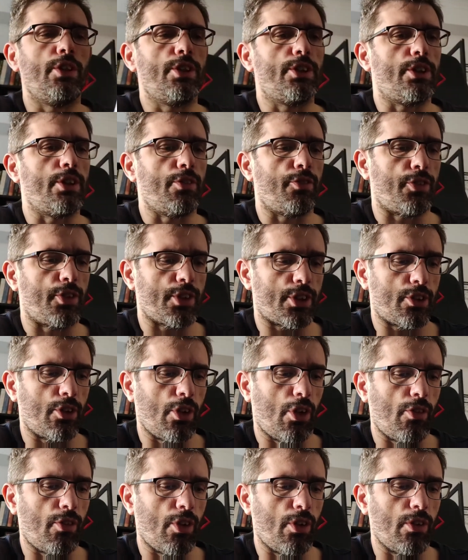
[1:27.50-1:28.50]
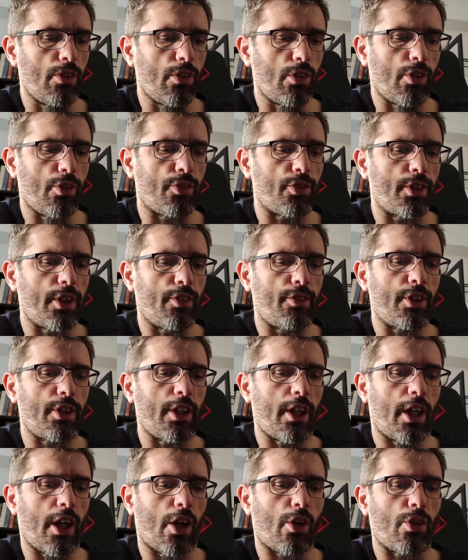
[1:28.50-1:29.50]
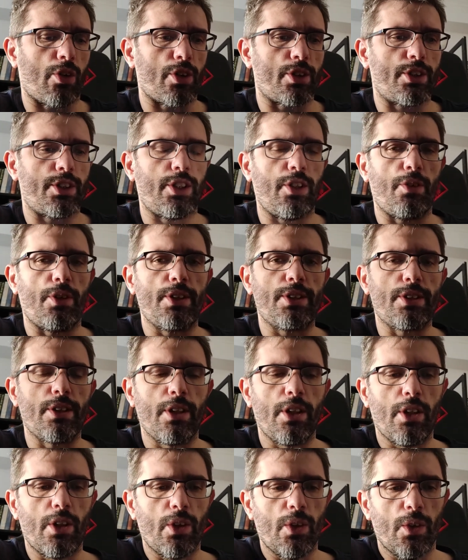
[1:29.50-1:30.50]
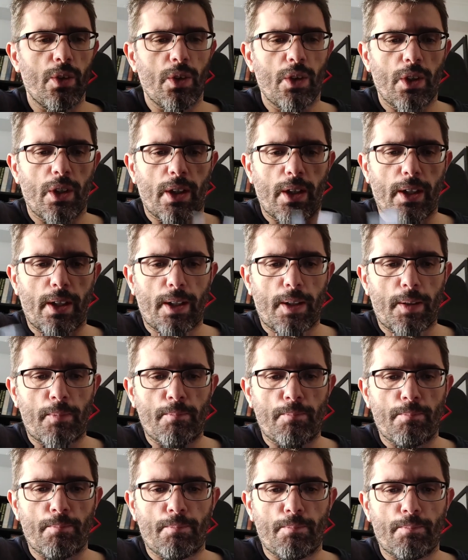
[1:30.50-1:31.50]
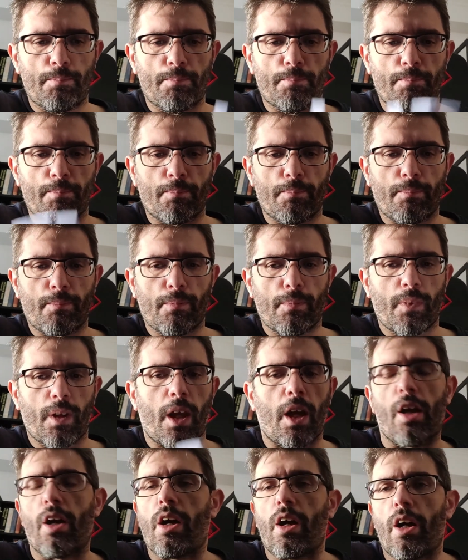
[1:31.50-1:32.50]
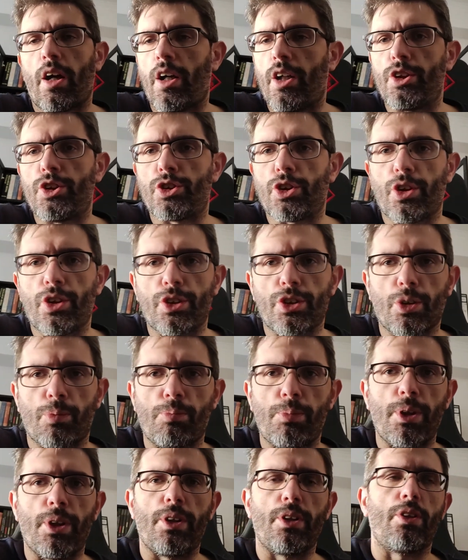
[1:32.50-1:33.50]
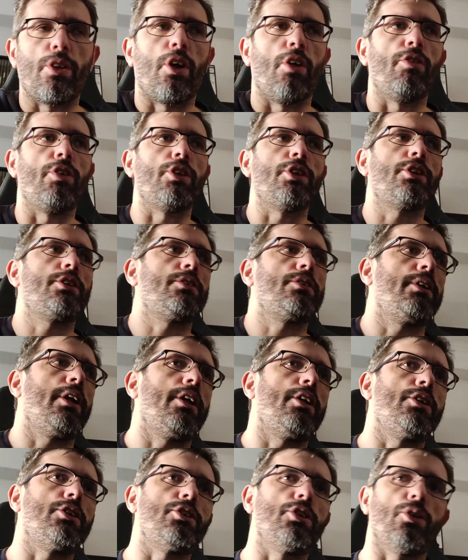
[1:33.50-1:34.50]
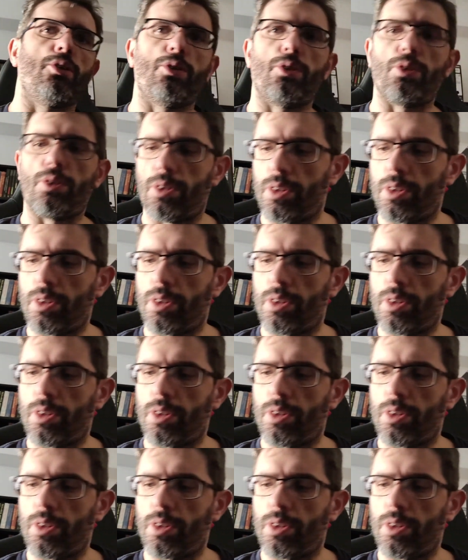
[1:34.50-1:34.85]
this is the first novel of David Accord series. Um, I, I, enjoy zombie novels. There is no